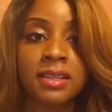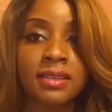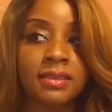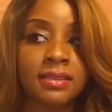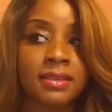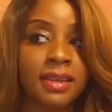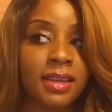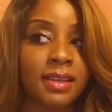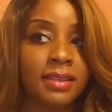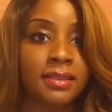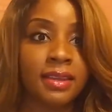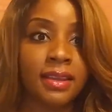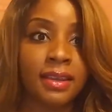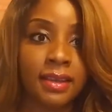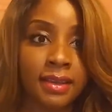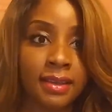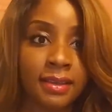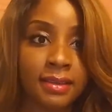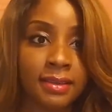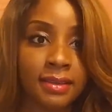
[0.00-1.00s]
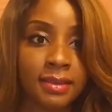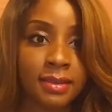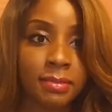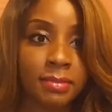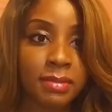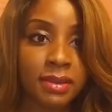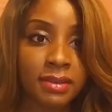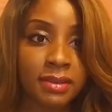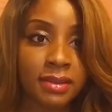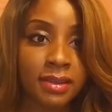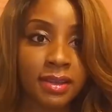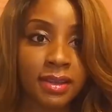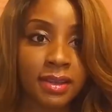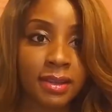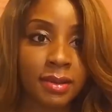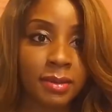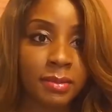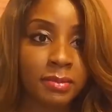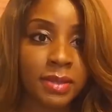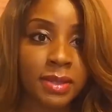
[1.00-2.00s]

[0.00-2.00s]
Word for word: that they can't get a bank account.